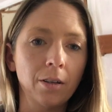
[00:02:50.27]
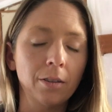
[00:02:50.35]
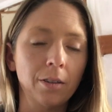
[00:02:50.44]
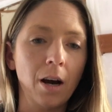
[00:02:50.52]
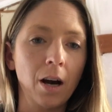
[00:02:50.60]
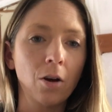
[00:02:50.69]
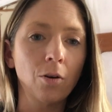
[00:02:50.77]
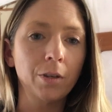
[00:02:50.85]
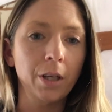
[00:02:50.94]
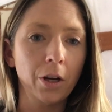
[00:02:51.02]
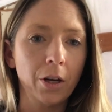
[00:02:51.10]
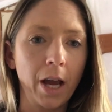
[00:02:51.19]
not
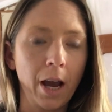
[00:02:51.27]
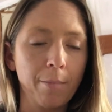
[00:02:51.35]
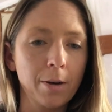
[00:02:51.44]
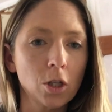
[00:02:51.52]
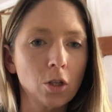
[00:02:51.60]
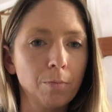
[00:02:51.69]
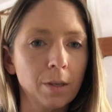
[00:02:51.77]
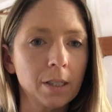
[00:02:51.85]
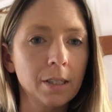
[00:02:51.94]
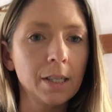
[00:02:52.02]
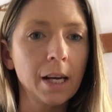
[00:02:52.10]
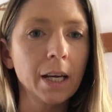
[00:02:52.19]
holding your camera super
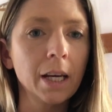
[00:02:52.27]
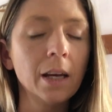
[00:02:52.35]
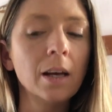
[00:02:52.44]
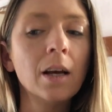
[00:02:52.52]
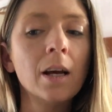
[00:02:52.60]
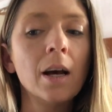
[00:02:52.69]
steady,